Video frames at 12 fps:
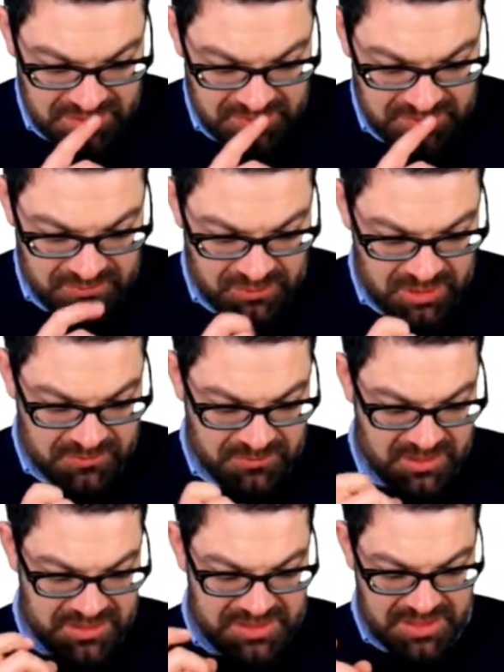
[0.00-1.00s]
for
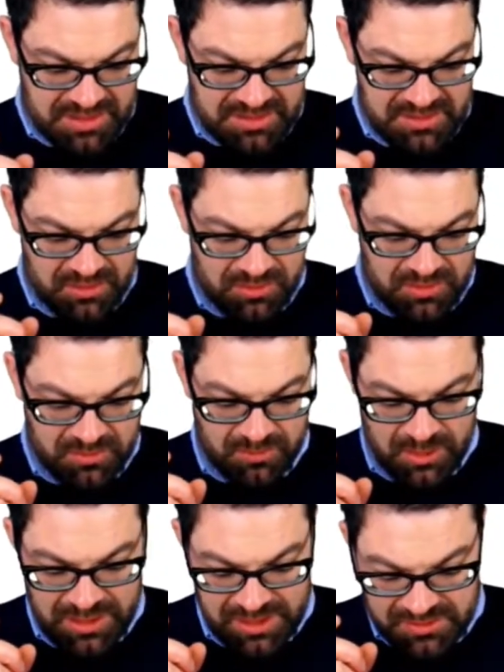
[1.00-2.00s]
a second. So
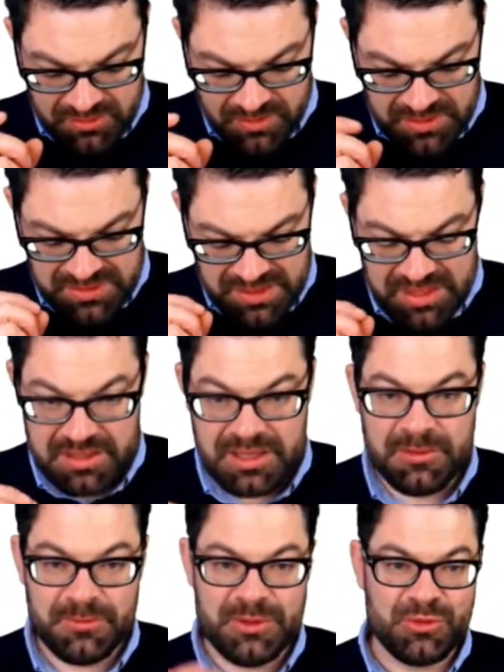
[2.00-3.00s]
what I'll do is I'll
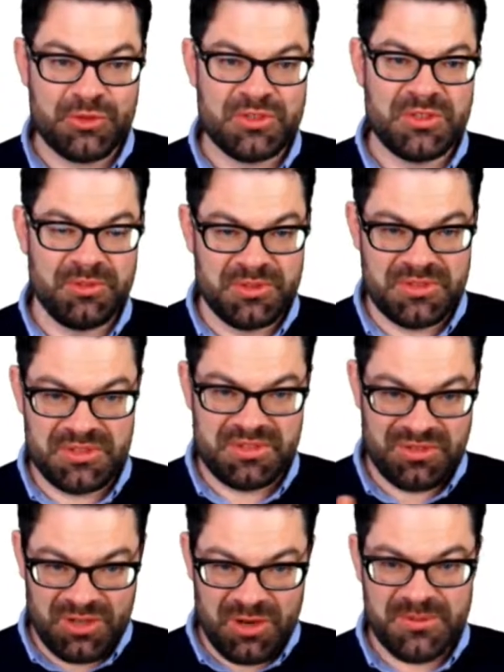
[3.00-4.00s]
give those
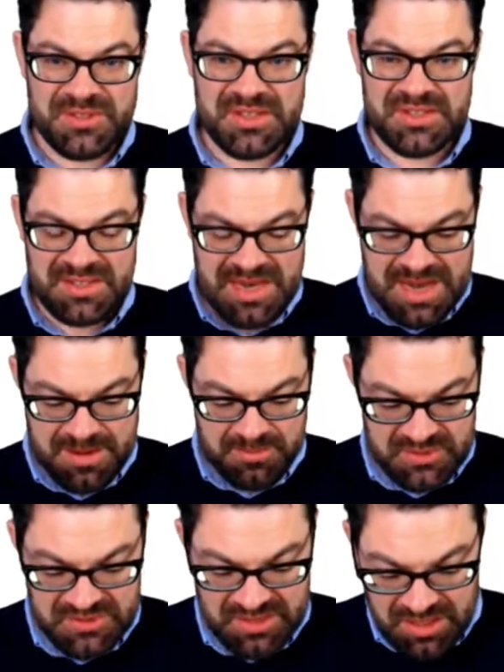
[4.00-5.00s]
surfaces
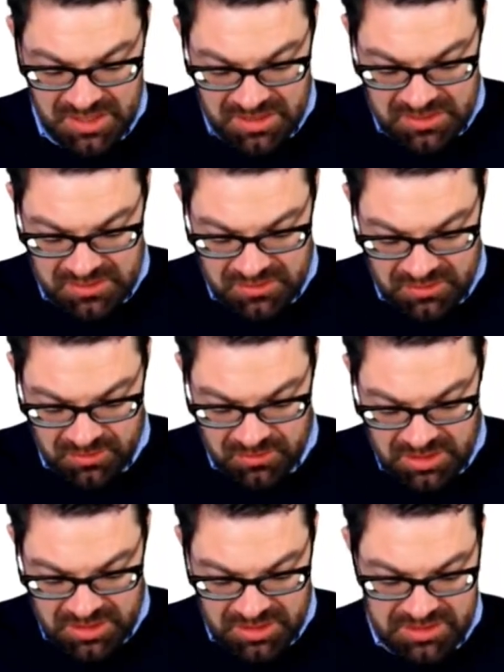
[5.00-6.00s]
names.
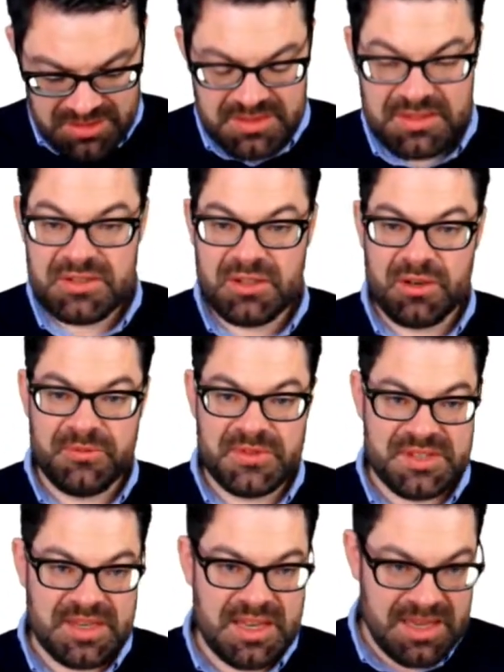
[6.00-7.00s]
So this is
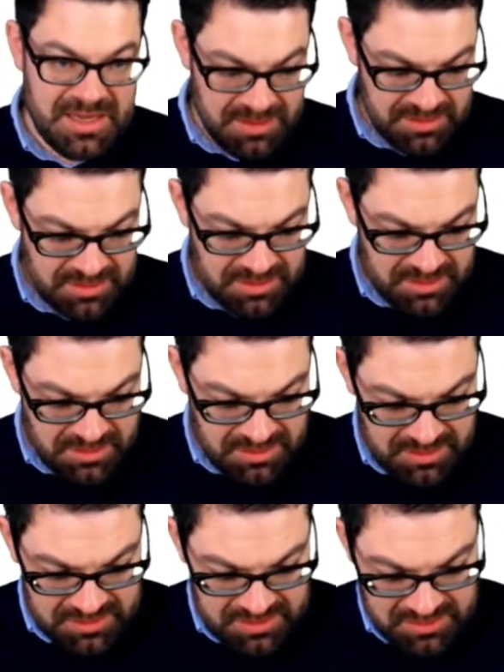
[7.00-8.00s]
surface A,
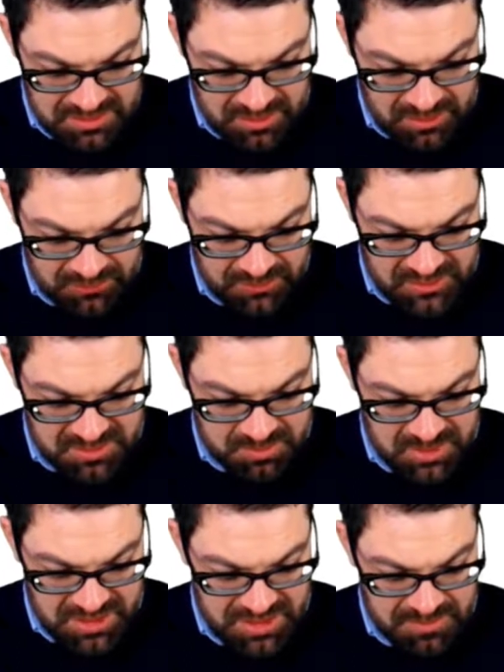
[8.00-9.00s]
this is surface
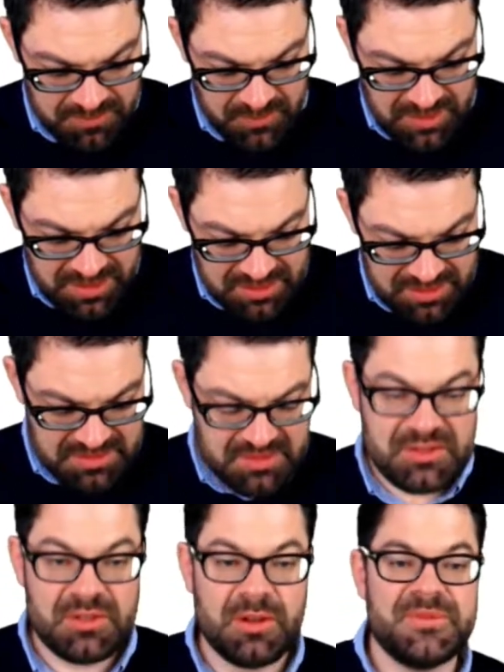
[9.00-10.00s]
B, and this
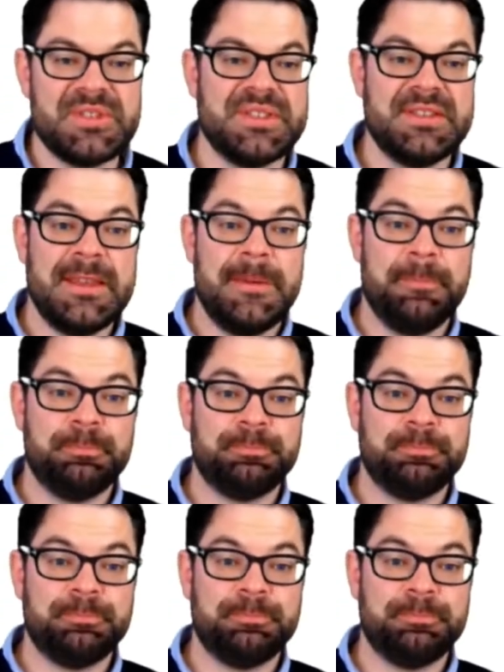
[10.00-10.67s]
is surface C.